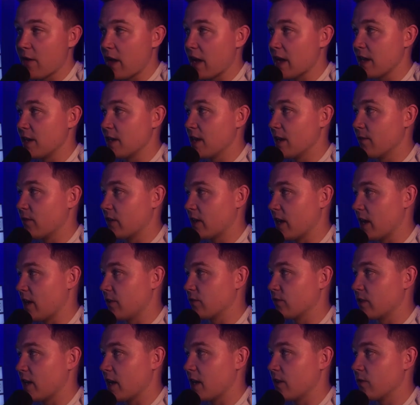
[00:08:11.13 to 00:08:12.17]
another
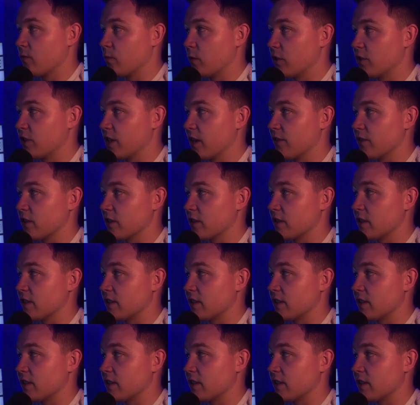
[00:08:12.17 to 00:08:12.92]
countdown which gives us